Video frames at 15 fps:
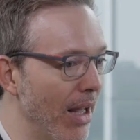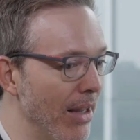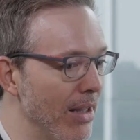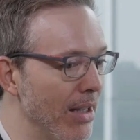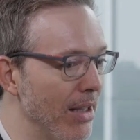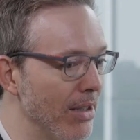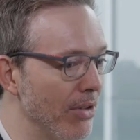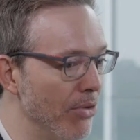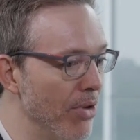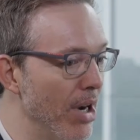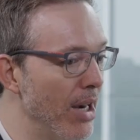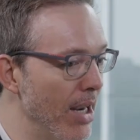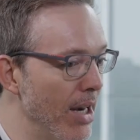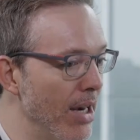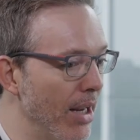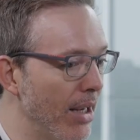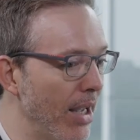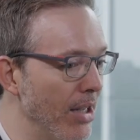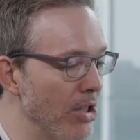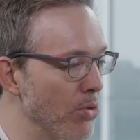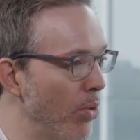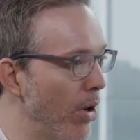I think it really
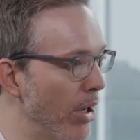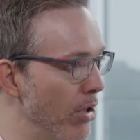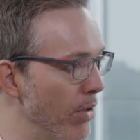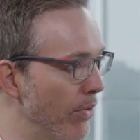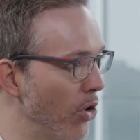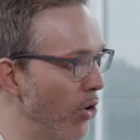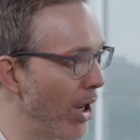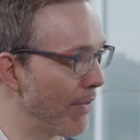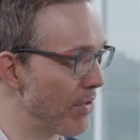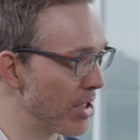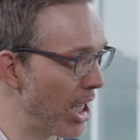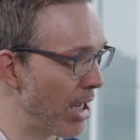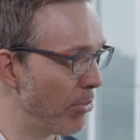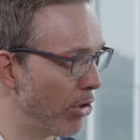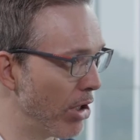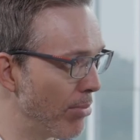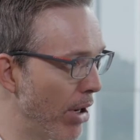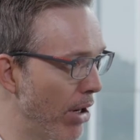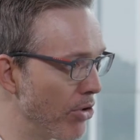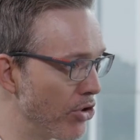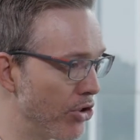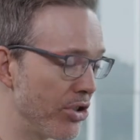indicates why you've got to have stable
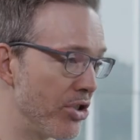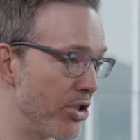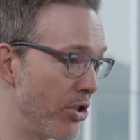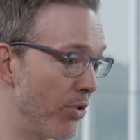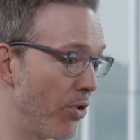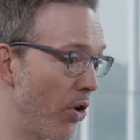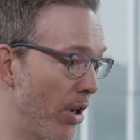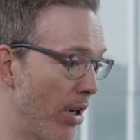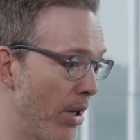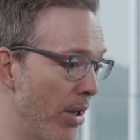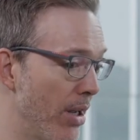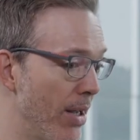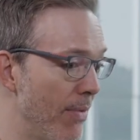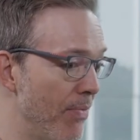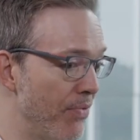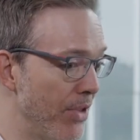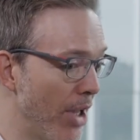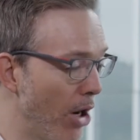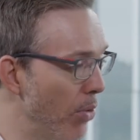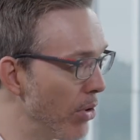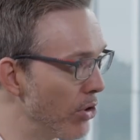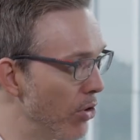emotions. You've got to
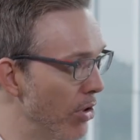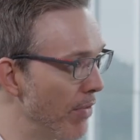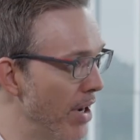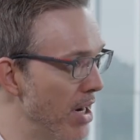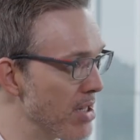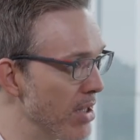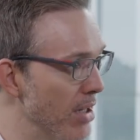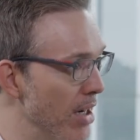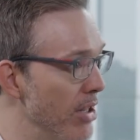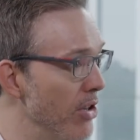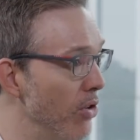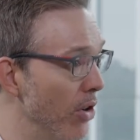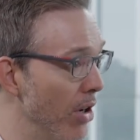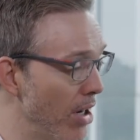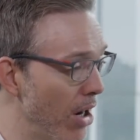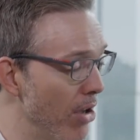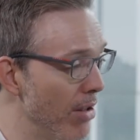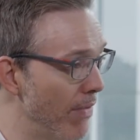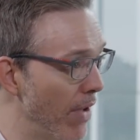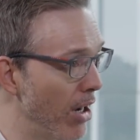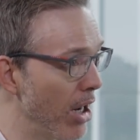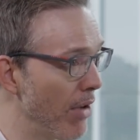know what you're invested in. You've got to know the
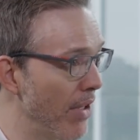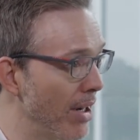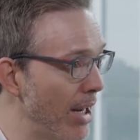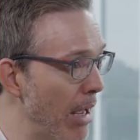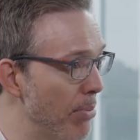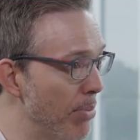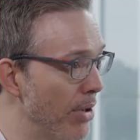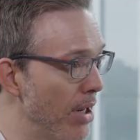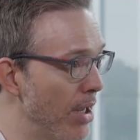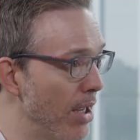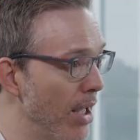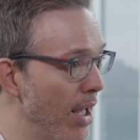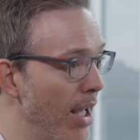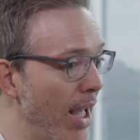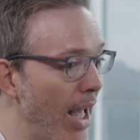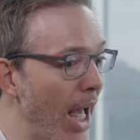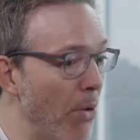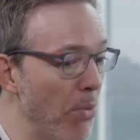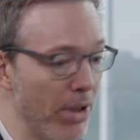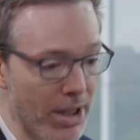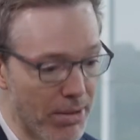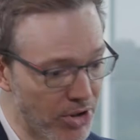value of that company. And
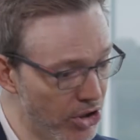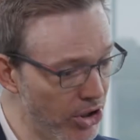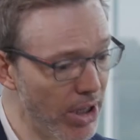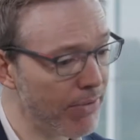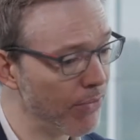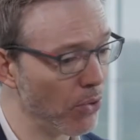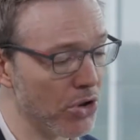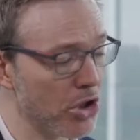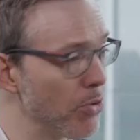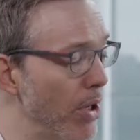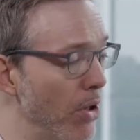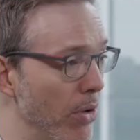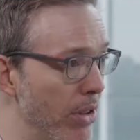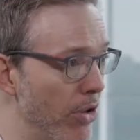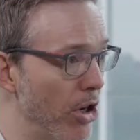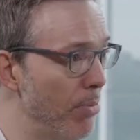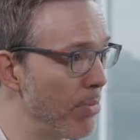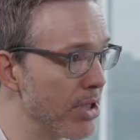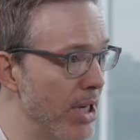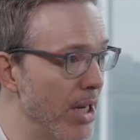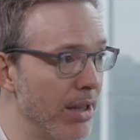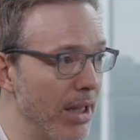when the share falls 20 or
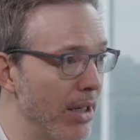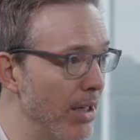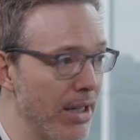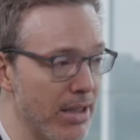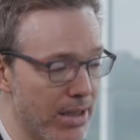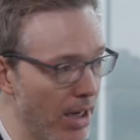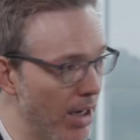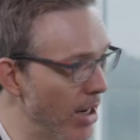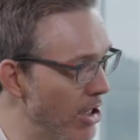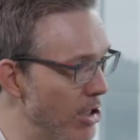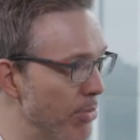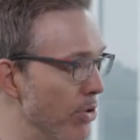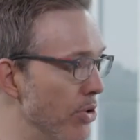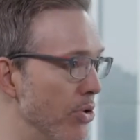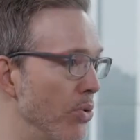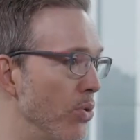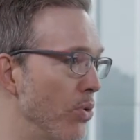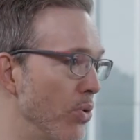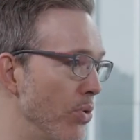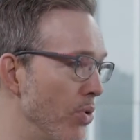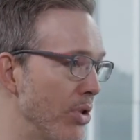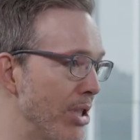30%, that, let's say, Naspers
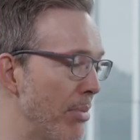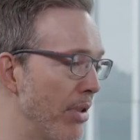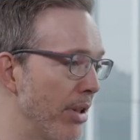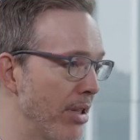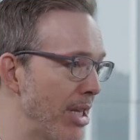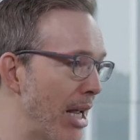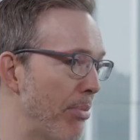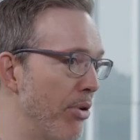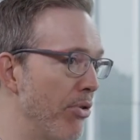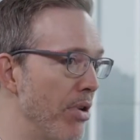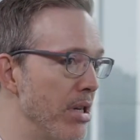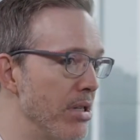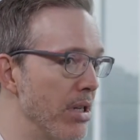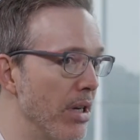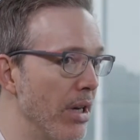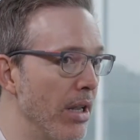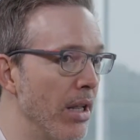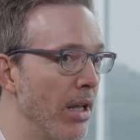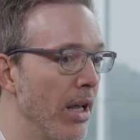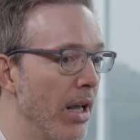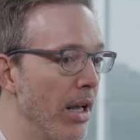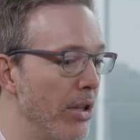or something that's happened recently,
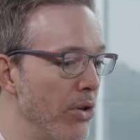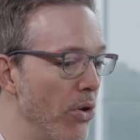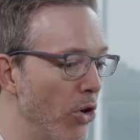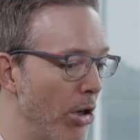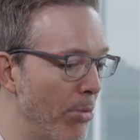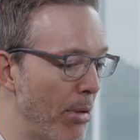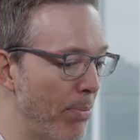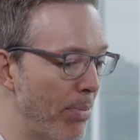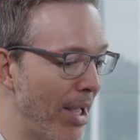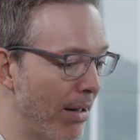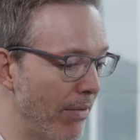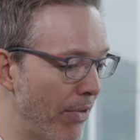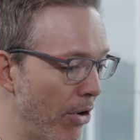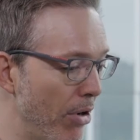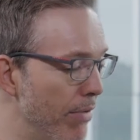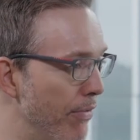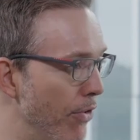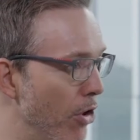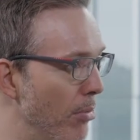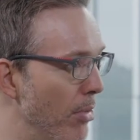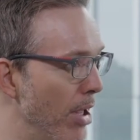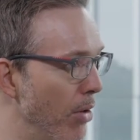you've got to be pegged very
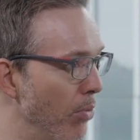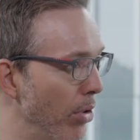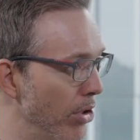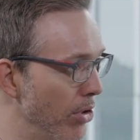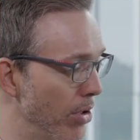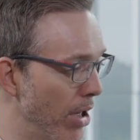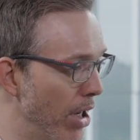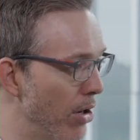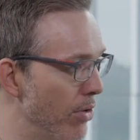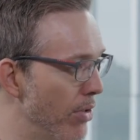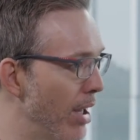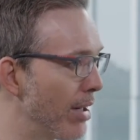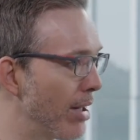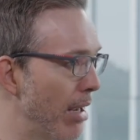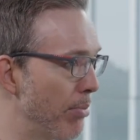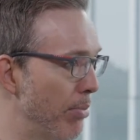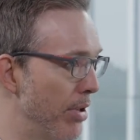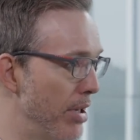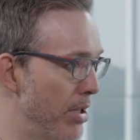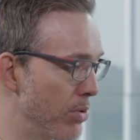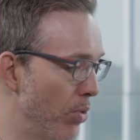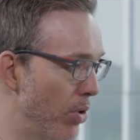firmly in what you know that
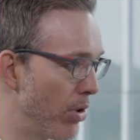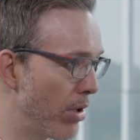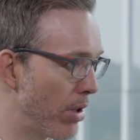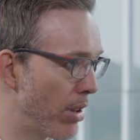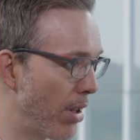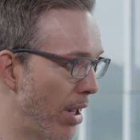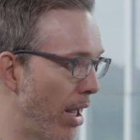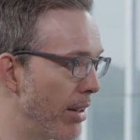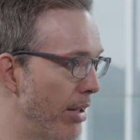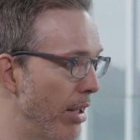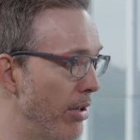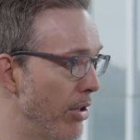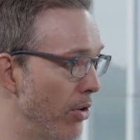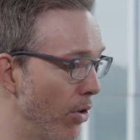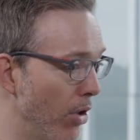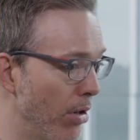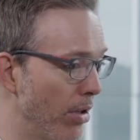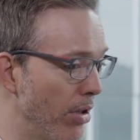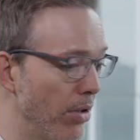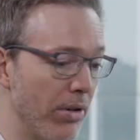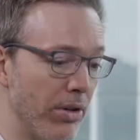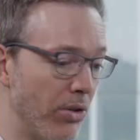company is worth. And then you've got
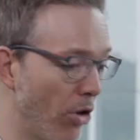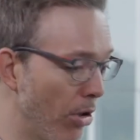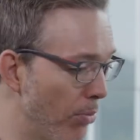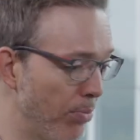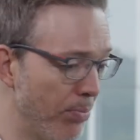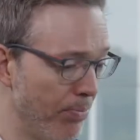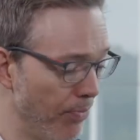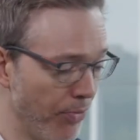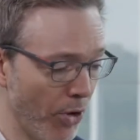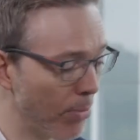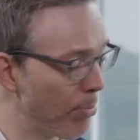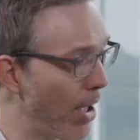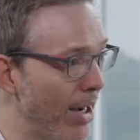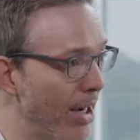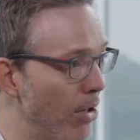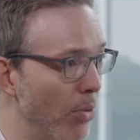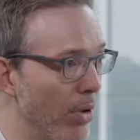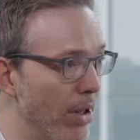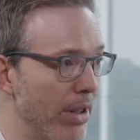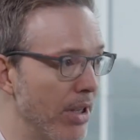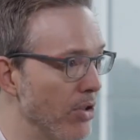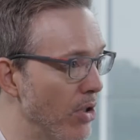to not panic
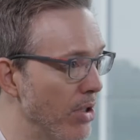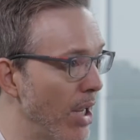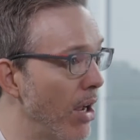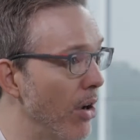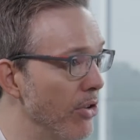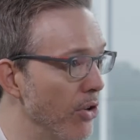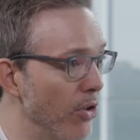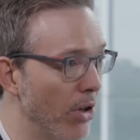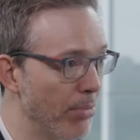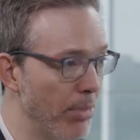when things are down. You've got to